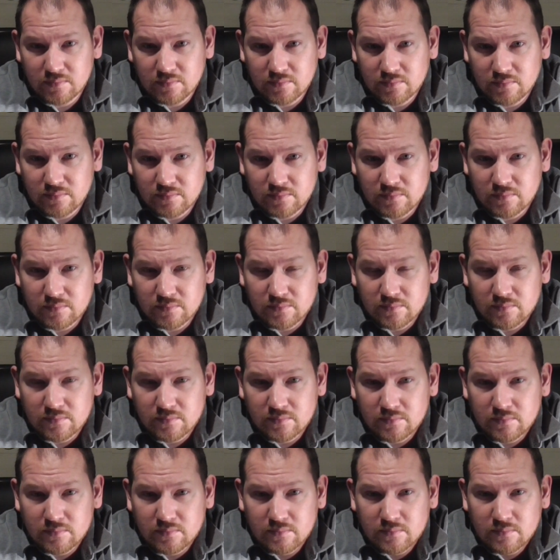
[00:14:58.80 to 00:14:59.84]

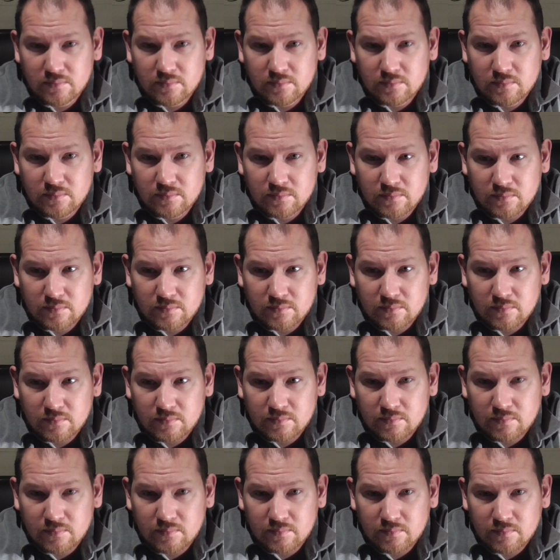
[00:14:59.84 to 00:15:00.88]

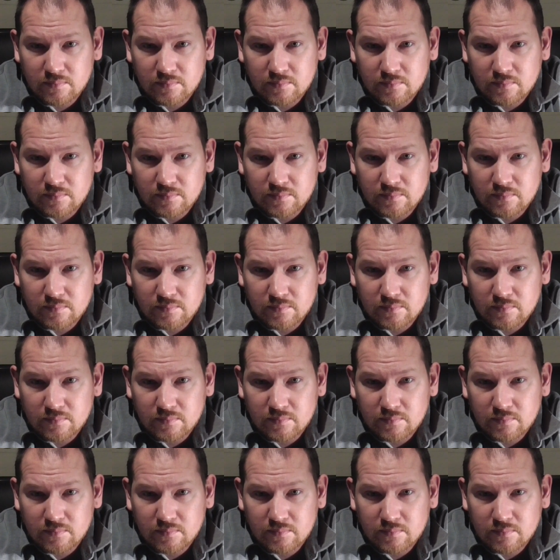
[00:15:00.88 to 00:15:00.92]
(silence)